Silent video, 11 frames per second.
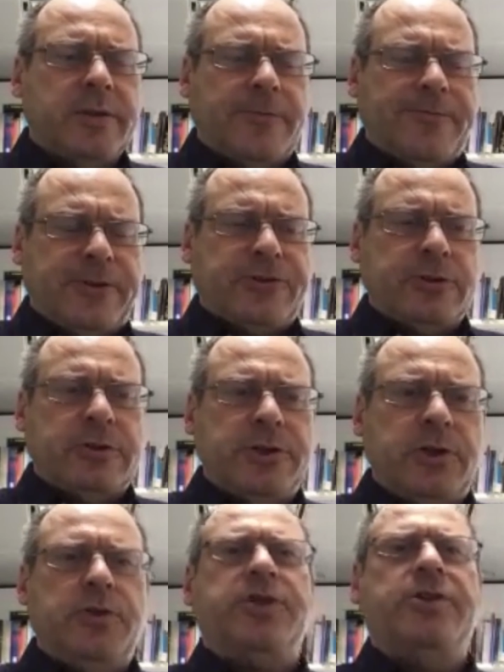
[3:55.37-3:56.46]
official
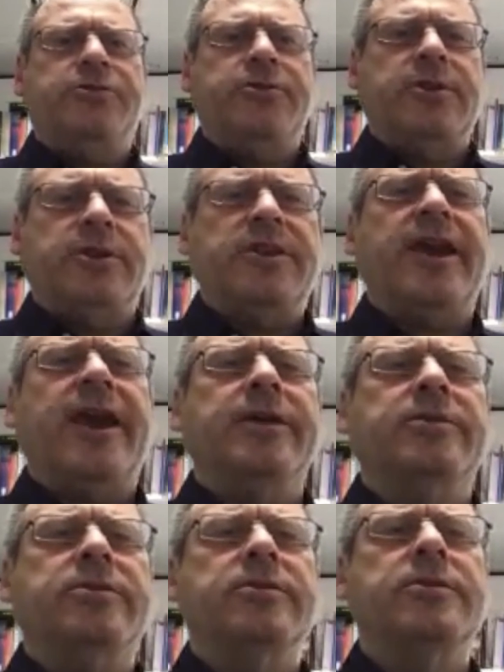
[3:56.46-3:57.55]
news agency
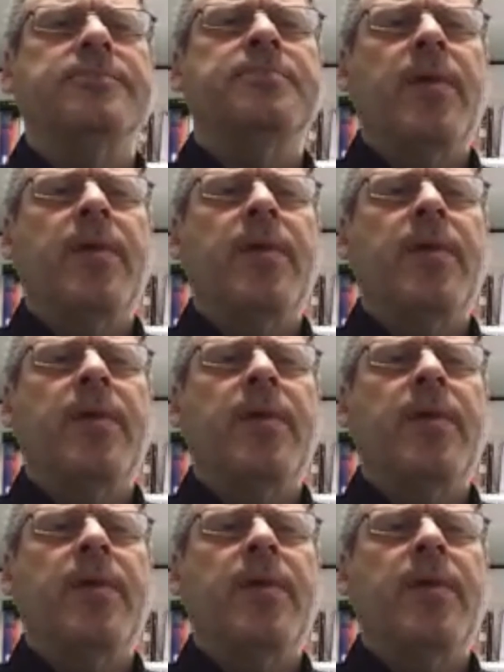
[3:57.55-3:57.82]
TASS,